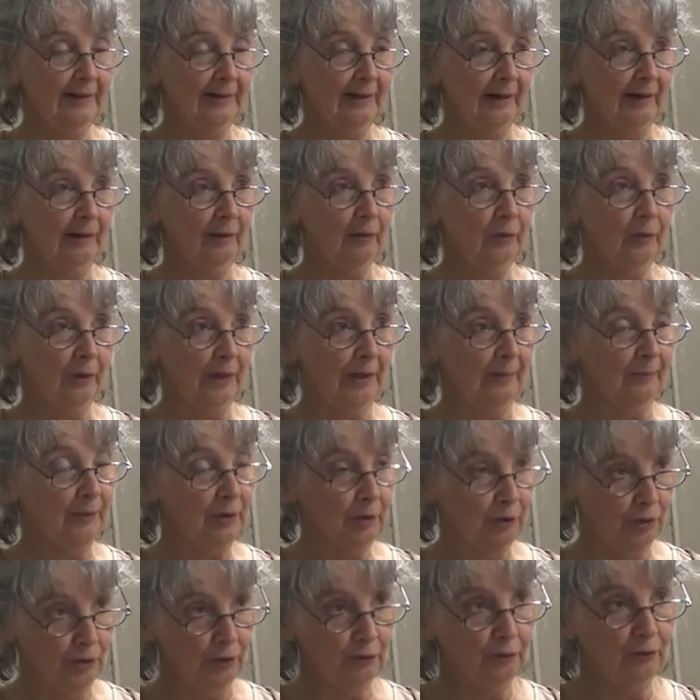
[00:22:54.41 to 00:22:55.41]
Diagram
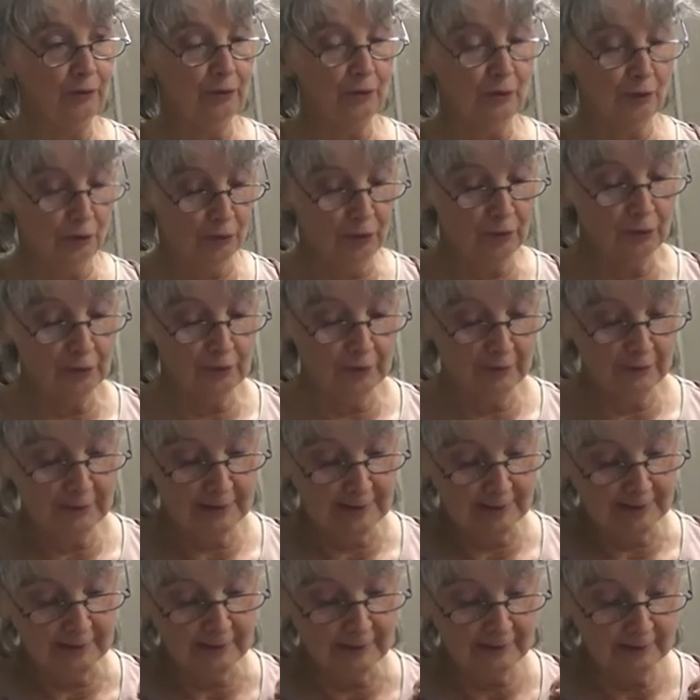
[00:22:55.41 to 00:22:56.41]
as you've
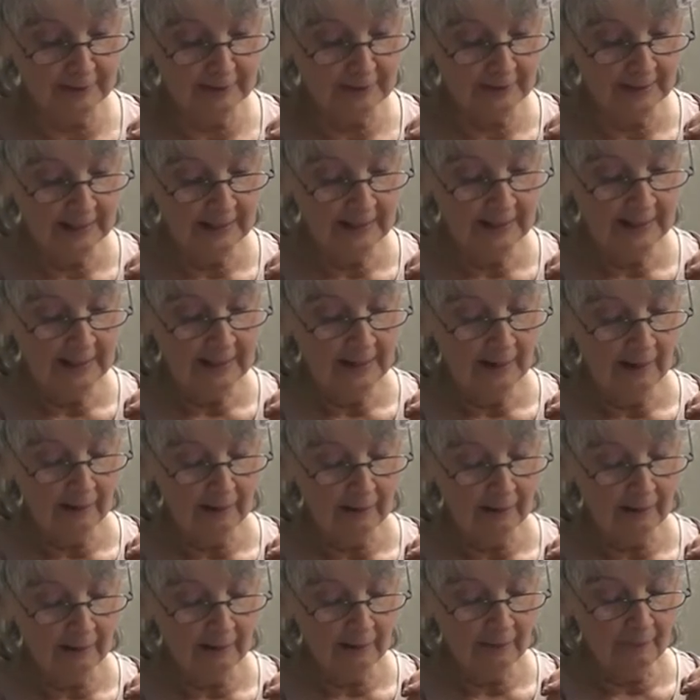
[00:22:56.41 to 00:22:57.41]
used it.
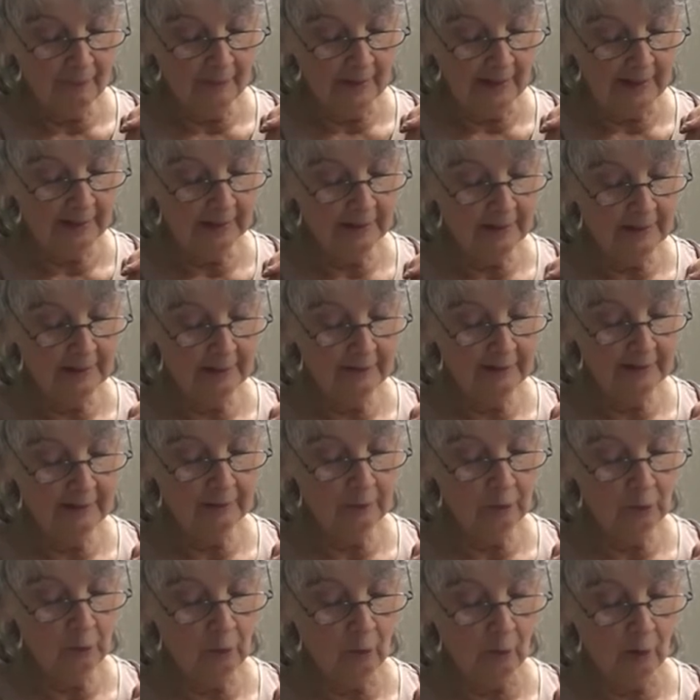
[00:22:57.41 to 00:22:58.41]

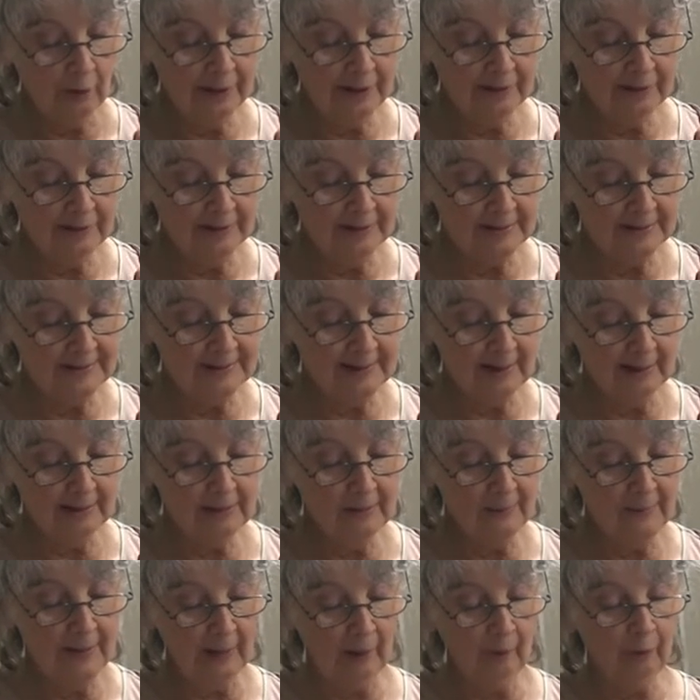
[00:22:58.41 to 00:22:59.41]
Anything you wanted to say
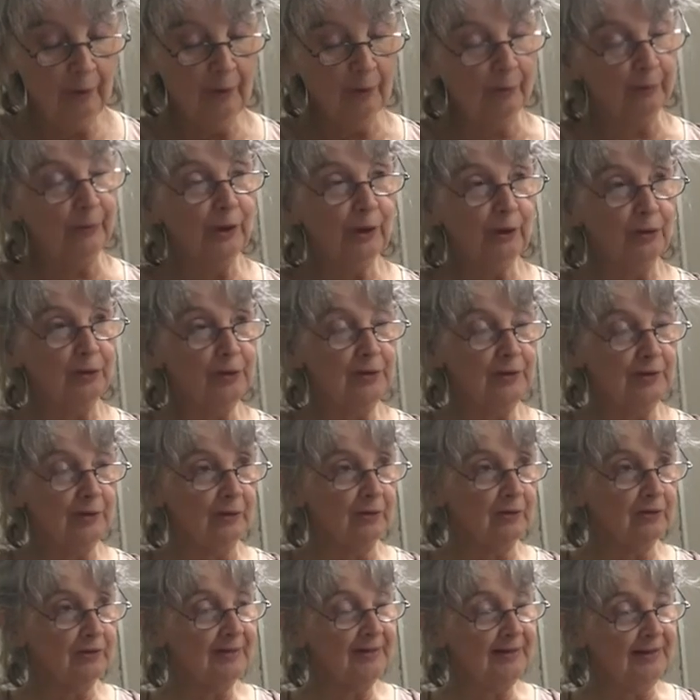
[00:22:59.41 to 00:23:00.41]
about the
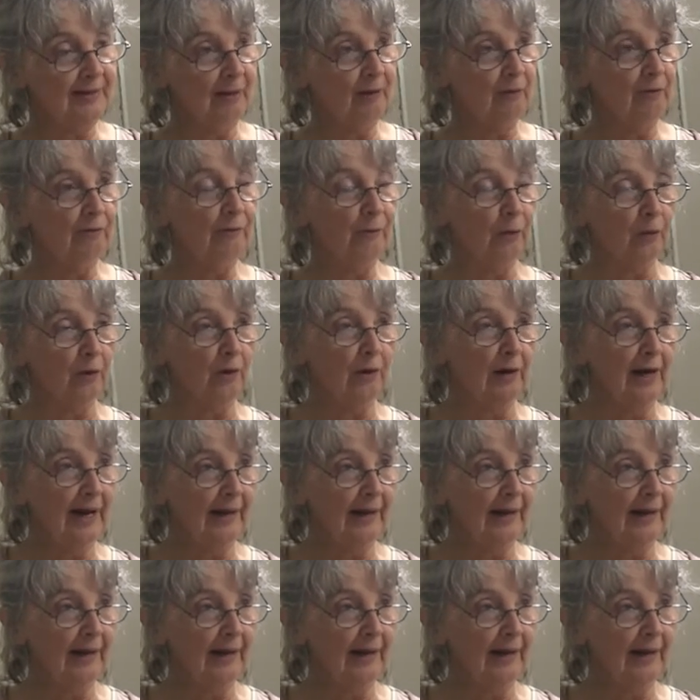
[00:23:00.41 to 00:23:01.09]
personal self or